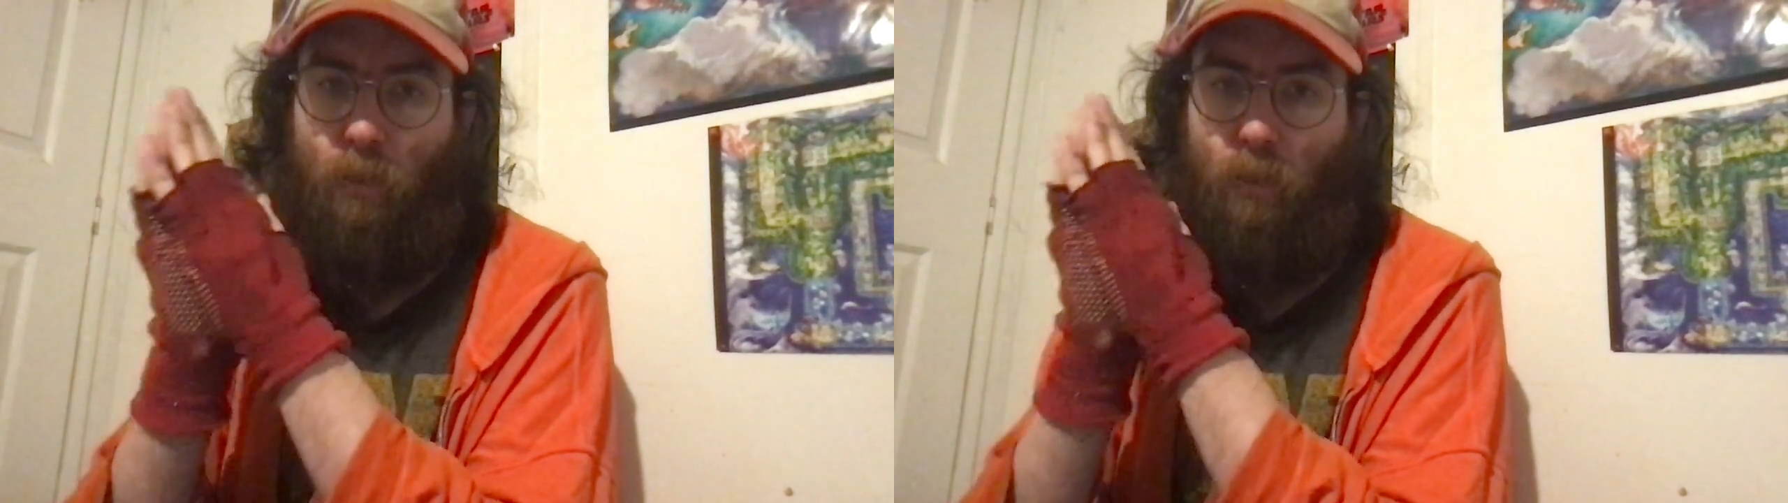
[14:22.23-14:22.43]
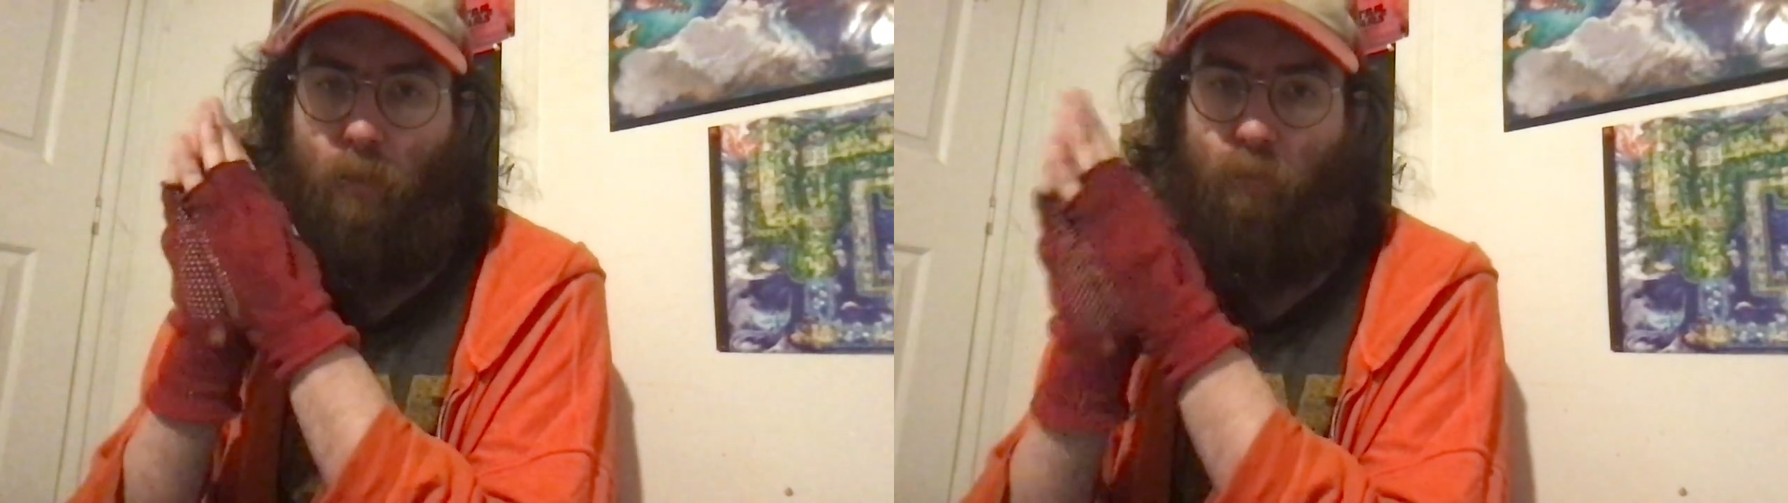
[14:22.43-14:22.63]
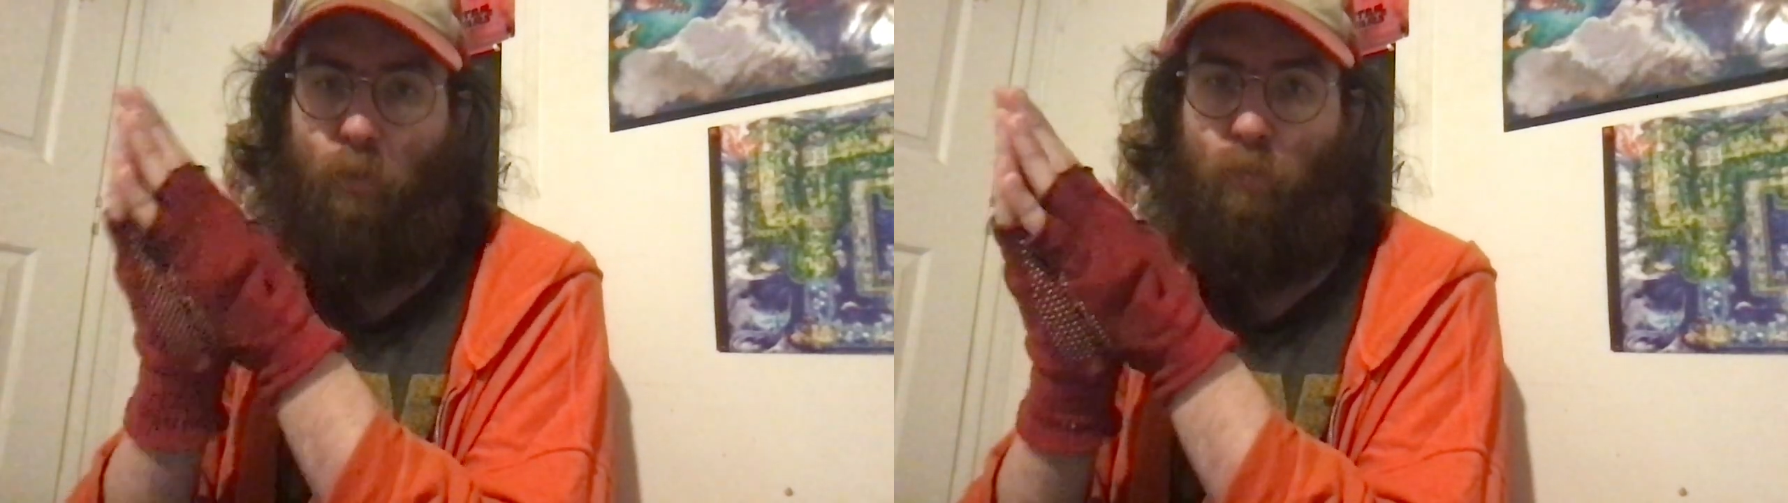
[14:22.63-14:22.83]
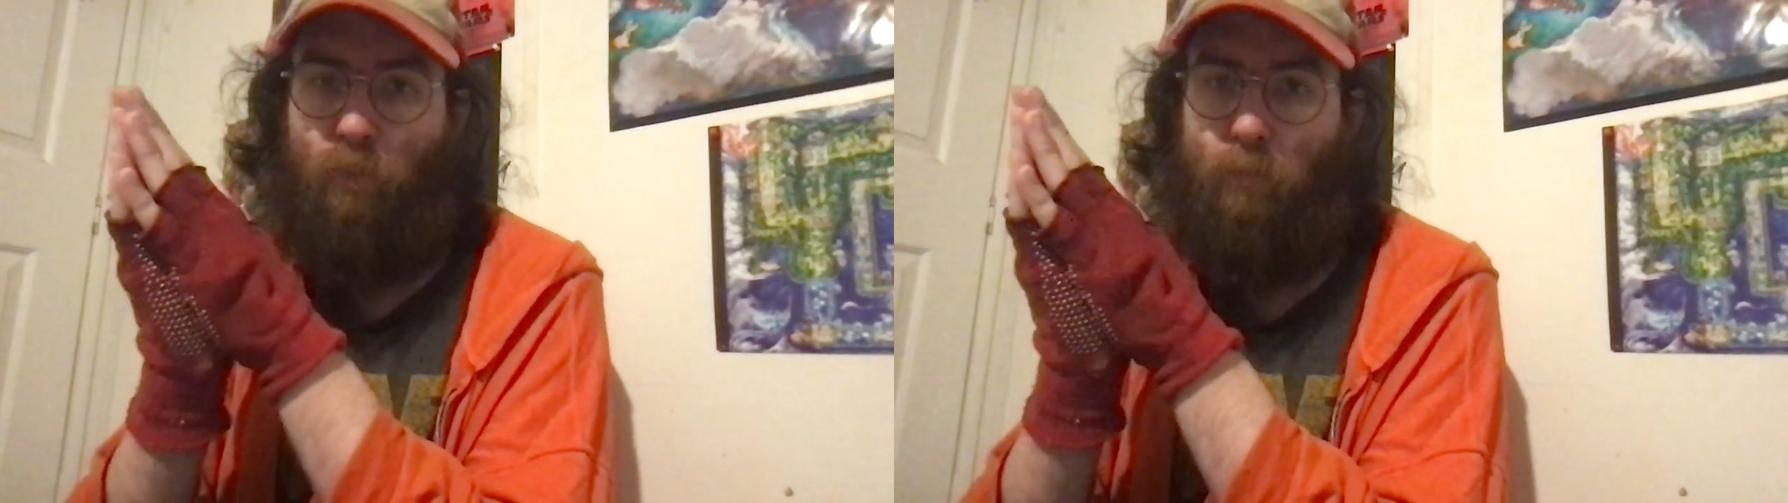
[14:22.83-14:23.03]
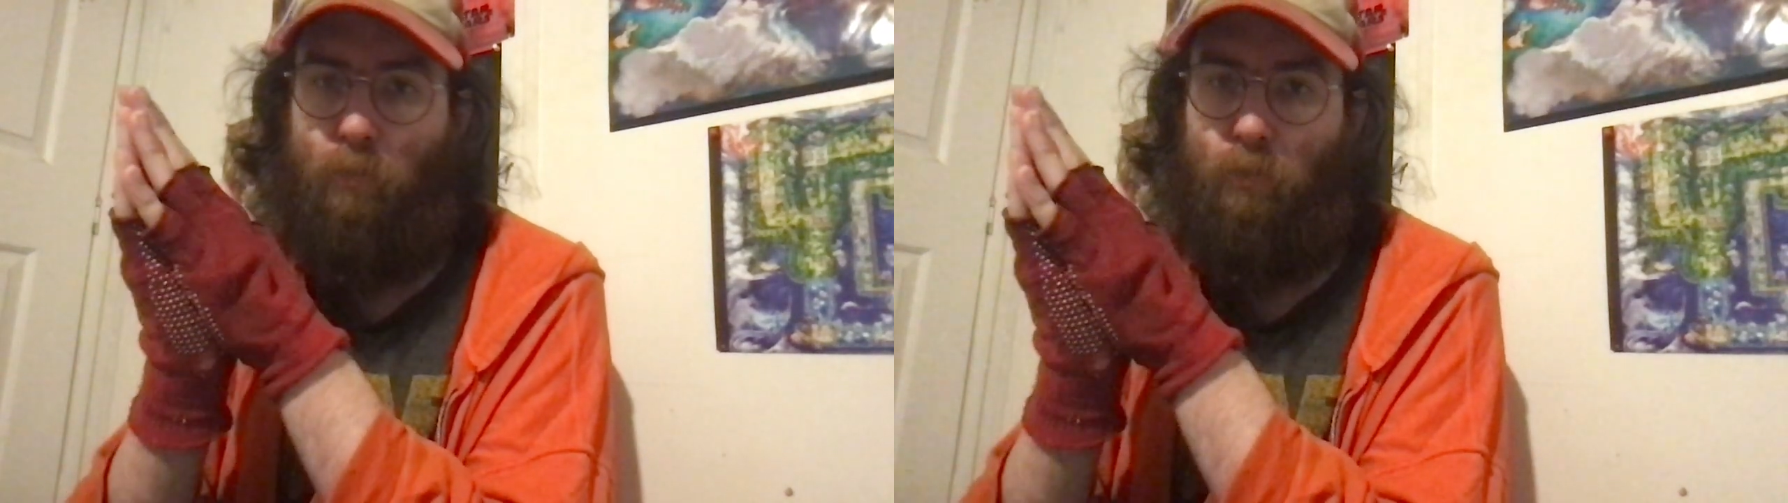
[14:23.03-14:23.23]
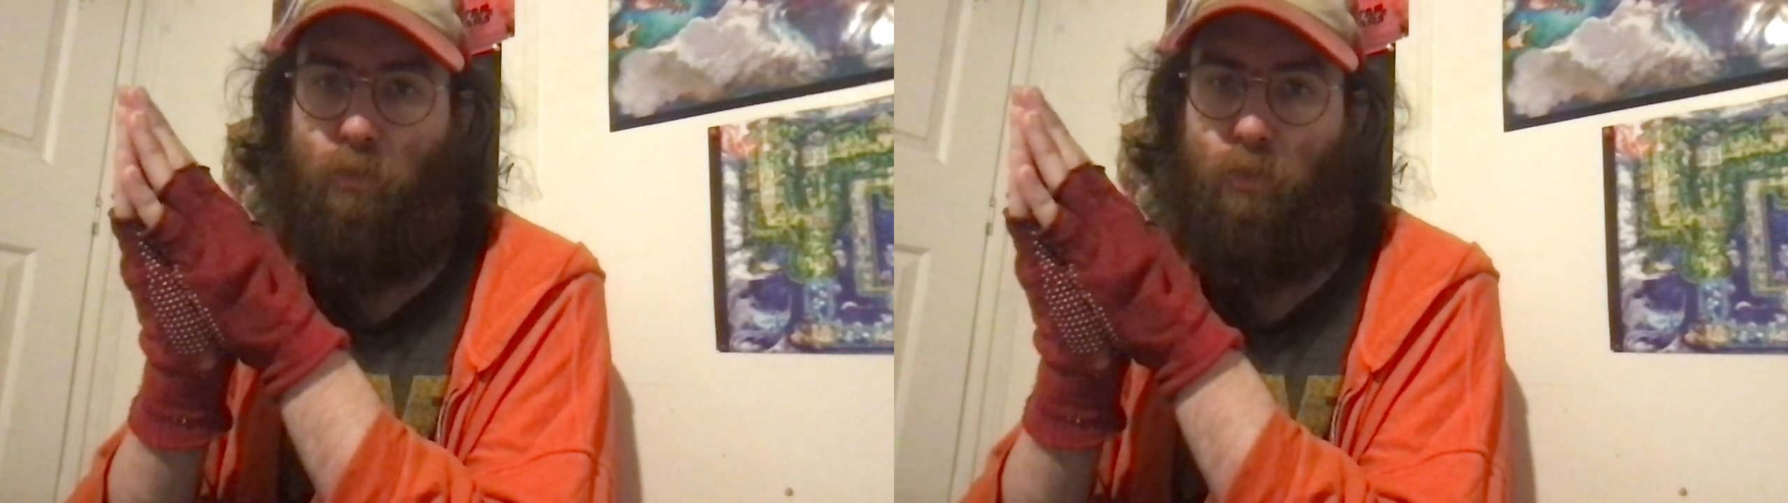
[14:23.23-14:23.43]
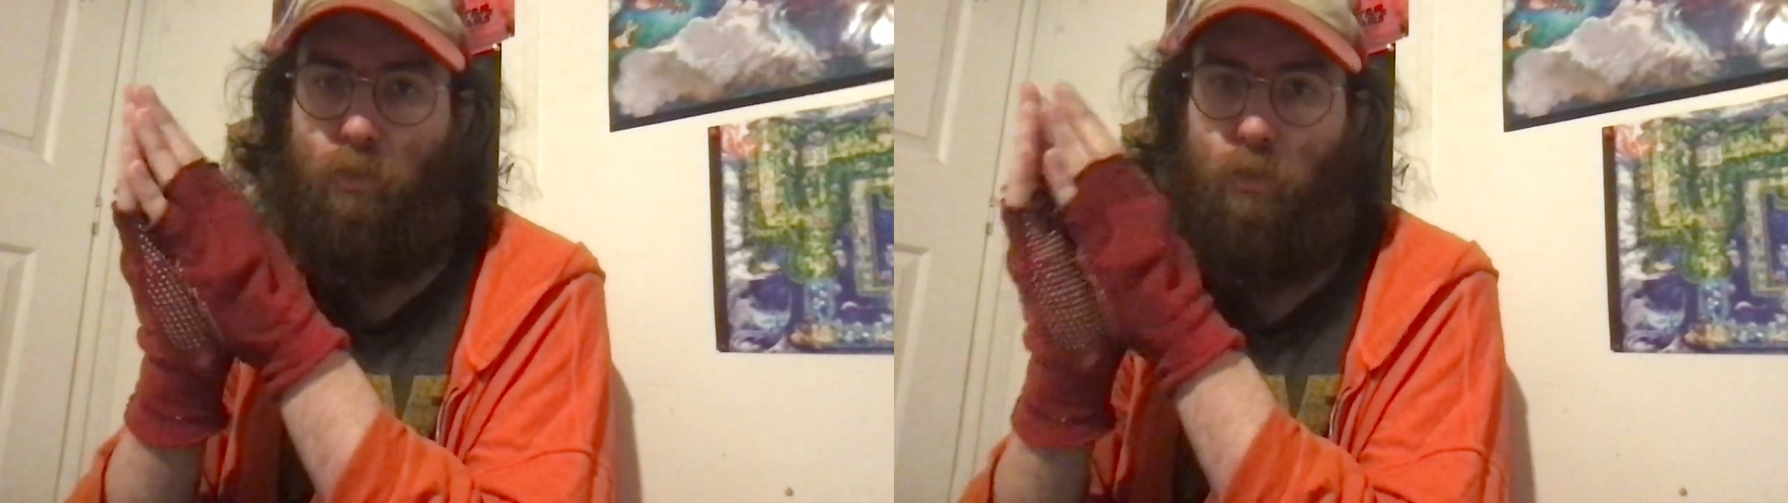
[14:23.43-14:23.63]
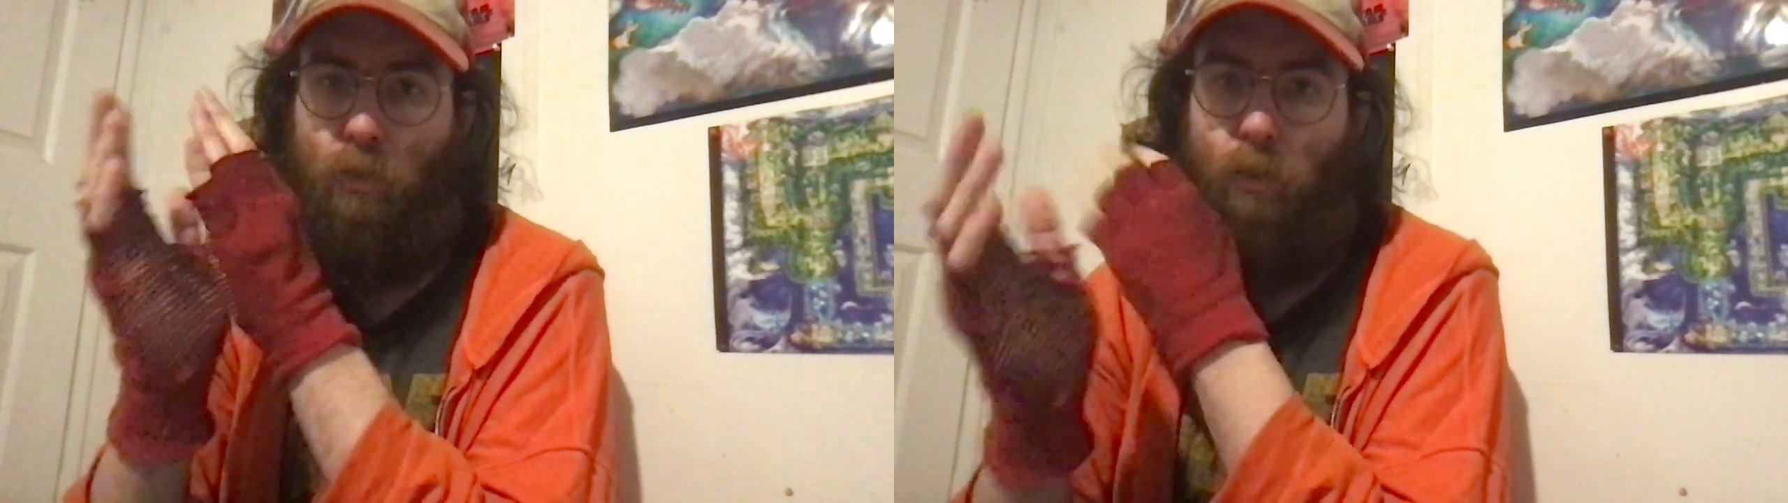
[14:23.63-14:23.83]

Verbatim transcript: on the film reboots.